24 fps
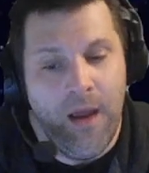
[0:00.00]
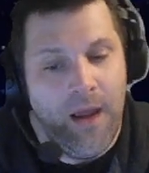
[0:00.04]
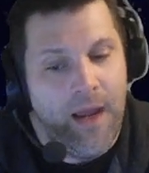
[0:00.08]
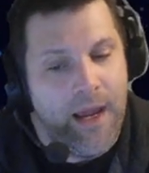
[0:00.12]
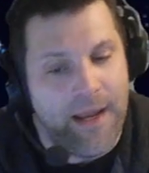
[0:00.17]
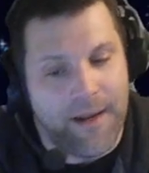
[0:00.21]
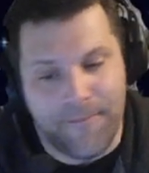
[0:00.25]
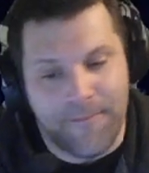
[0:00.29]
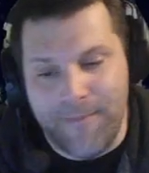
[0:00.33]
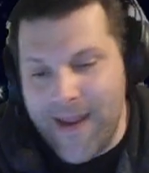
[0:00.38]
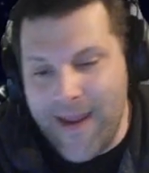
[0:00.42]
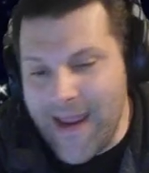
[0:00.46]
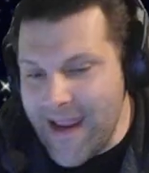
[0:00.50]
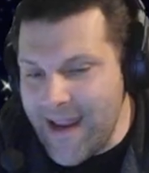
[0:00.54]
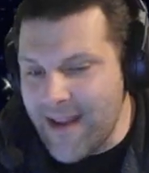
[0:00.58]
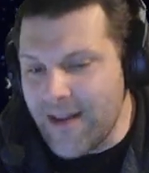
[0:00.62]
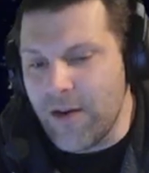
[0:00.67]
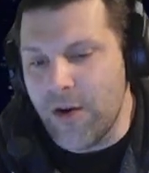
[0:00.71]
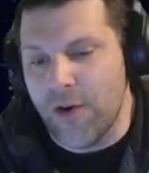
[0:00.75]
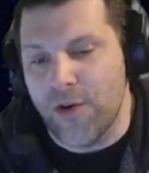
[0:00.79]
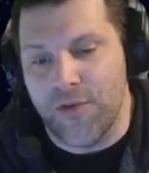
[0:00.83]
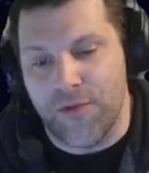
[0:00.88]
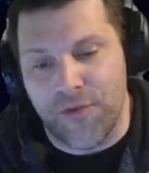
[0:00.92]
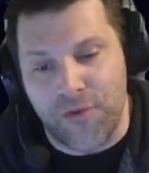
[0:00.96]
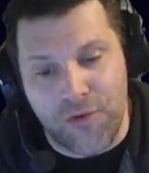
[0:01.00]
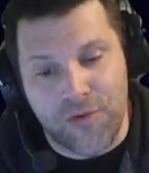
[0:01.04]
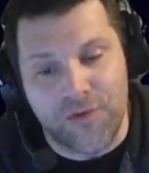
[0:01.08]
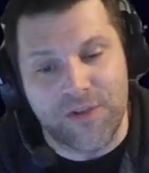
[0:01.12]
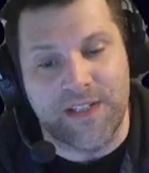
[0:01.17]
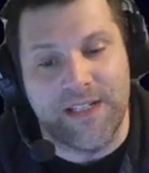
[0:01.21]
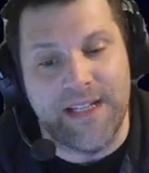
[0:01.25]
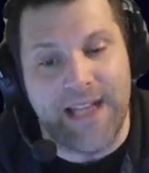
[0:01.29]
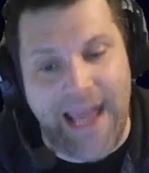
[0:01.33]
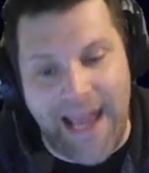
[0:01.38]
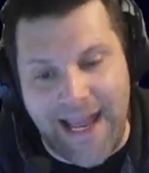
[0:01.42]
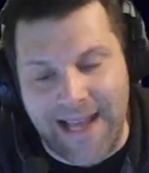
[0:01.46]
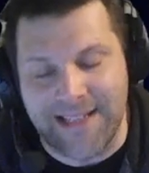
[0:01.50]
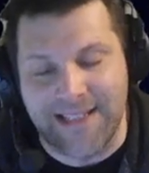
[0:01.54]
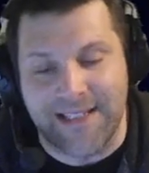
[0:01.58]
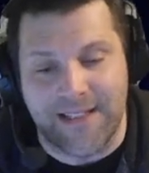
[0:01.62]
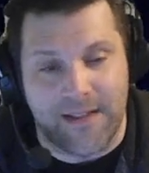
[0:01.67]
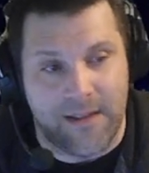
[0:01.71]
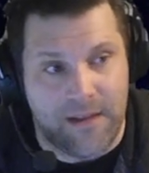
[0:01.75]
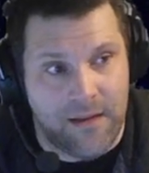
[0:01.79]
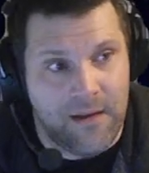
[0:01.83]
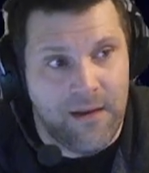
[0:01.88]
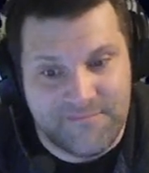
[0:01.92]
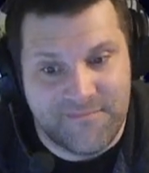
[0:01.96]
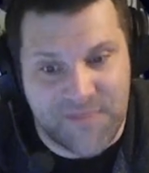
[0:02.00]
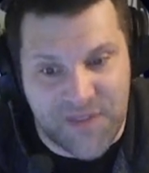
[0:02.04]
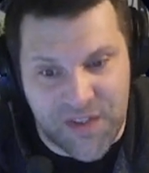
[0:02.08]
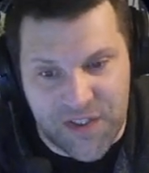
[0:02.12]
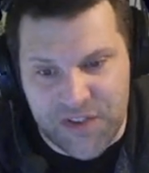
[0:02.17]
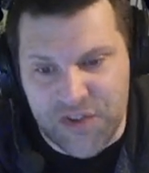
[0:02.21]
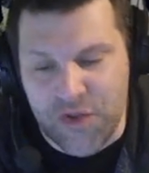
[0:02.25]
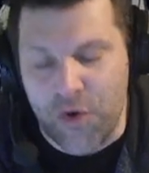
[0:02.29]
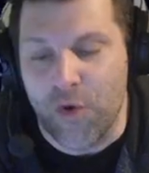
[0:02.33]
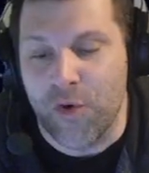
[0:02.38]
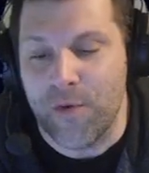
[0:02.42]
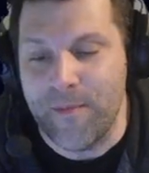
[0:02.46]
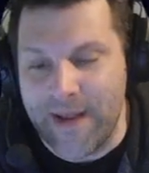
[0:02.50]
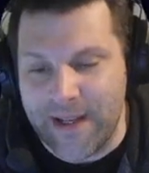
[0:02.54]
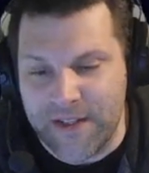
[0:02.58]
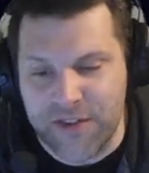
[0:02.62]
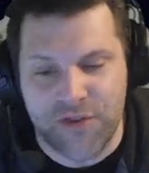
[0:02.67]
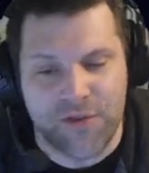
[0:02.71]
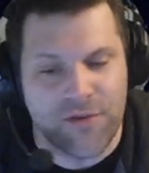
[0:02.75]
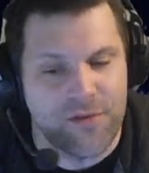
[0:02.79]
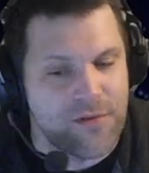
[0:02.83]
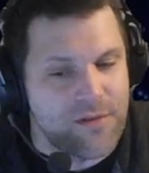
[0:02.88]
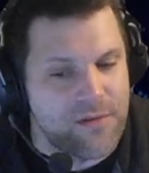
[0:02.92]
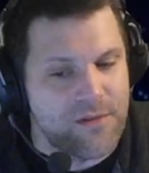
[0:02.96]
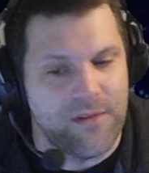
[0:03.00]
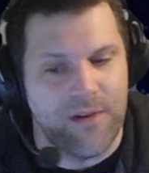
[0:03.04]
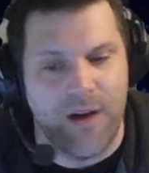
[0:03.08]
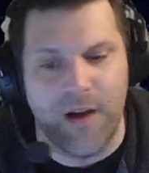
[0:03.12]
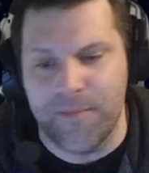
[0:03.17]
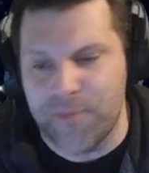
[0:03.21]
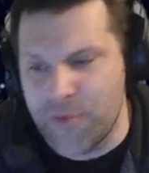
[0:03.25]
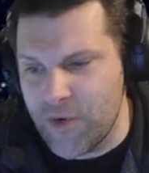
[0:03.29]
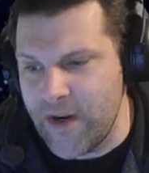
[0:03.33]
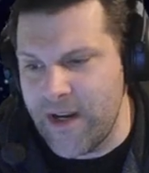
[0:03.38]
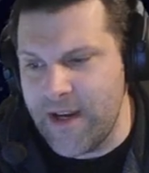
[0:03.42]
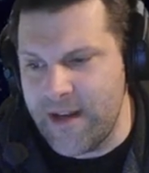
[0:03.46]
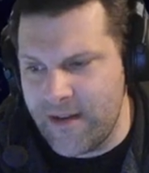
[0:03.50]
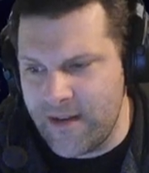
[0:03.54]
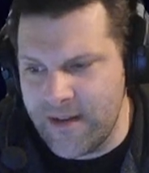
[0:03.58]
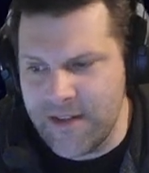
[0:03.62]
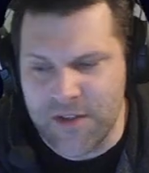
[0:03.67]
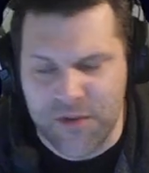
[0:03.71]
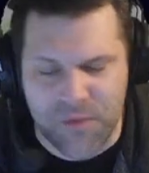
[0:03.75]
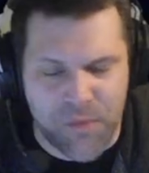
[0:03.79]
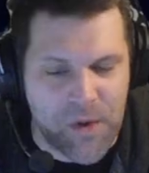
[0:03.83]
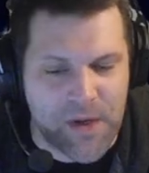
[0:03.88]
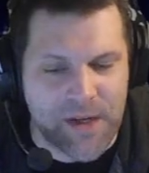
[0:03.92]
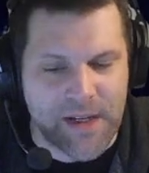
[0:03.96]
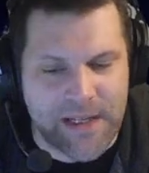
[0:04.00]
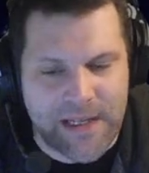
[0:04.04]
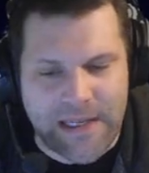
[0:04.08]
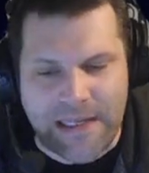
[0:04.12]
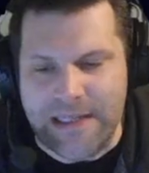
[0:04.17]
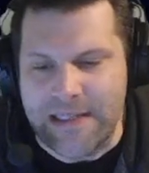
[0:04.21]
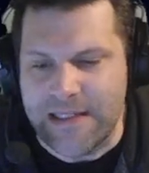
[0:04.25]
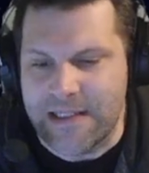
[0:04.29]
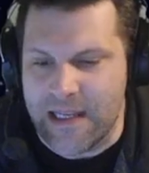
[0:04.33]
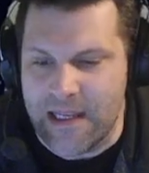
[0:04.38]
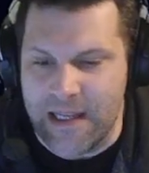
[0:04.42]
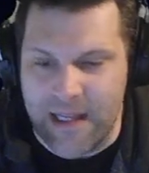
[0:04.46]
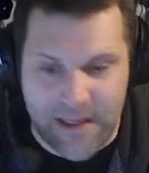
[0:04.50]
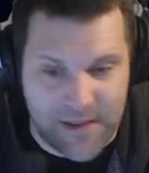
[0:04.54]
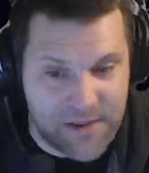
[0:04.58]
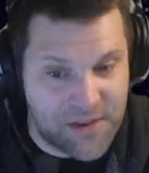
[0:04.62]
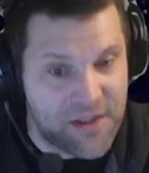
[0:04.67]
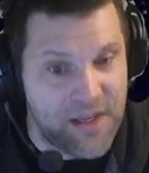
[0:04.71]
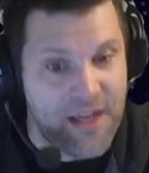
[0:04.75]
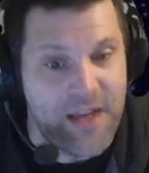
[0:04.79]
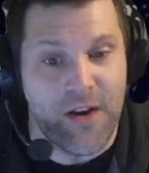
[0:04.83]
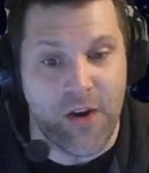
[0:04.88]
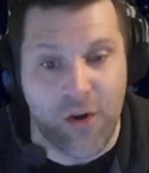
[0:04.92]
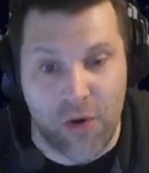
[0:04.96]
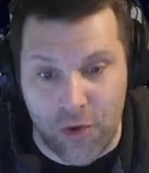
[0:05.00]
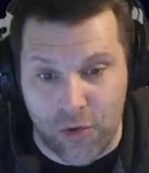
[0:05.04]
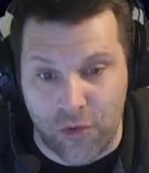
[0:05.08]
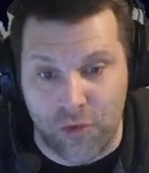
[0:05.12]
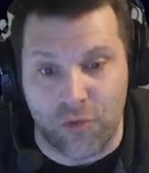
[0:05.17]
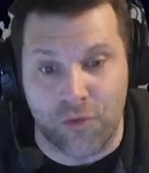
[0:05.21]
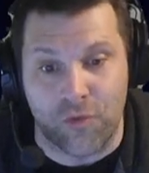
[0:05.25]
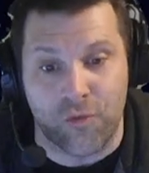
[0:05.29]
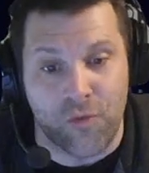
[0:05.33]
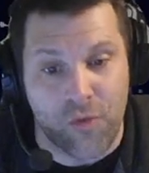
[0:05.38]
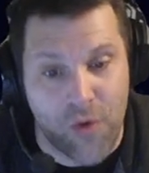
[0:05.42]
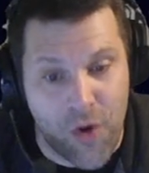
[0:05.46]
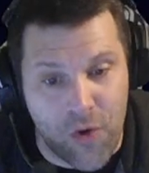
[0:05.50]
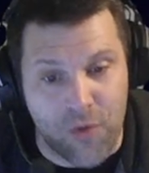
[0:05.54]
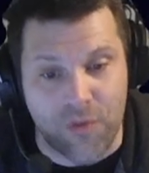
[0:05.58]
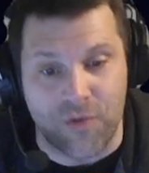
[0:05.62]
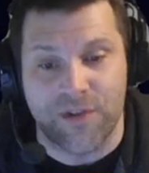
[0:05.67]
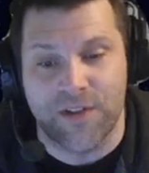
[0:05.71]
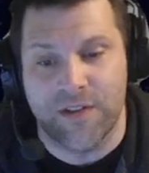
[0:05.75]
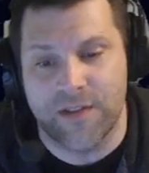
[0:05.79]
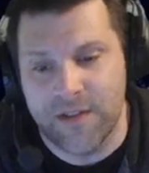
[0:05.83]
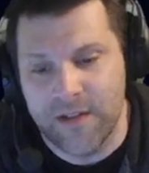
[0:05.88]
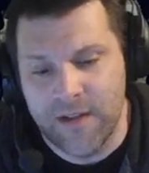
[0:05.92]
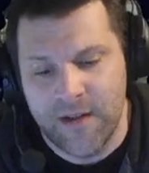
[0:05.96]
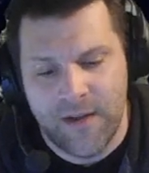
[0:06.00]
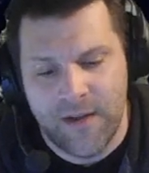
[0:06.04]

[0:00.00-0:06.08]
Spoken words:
And man, are those nasty. The Tormentor upgrade is what it is, and they are gross.